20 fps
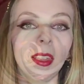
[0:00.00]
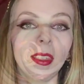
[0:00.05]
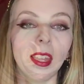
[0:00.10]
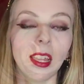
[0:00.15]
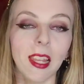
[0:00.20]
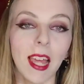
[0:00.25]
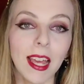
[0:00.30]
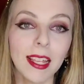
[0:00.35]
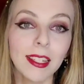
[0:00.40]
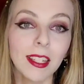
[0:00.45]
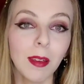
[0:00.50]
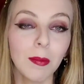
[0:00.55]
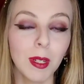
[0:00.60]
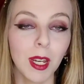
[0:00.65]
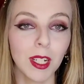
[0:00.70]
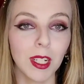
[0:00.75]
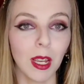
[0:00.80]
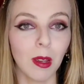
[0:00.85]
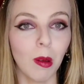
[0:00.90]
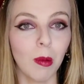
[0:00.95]
The last
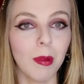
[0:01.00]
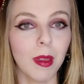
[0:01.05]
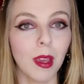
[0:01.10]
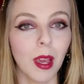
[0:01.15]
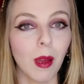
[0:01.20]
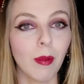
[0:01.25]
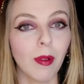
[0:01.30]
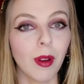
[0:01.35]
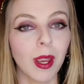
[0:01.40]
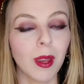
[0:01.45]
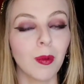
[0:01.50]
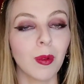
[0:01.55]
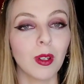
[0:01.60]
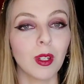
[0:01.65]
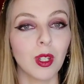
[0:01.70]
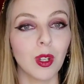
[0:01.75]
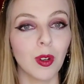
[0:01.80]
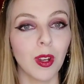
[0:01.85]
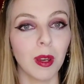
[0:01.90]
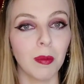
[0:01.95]
subject I will be covering when
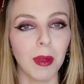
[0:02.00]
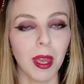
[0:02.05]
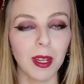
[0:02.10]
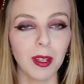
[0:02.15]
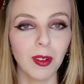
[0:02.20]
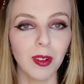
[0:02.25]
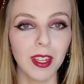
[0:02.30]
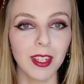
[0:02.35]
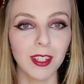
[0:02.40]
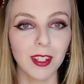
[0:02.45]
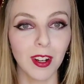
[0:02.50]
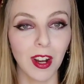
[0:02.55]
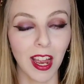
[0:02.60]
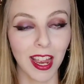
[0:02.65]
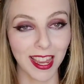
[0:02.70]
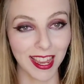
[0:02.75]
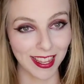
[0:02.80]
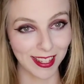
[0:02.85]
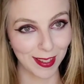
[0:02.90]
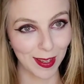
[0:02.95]
shooting manual is your
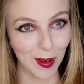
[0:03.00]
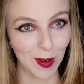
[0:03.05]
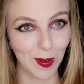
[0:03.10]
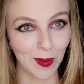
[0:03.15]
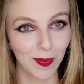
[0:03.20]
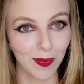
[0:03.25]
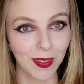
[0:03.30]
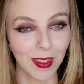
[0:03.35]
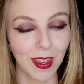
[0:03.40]
ISO.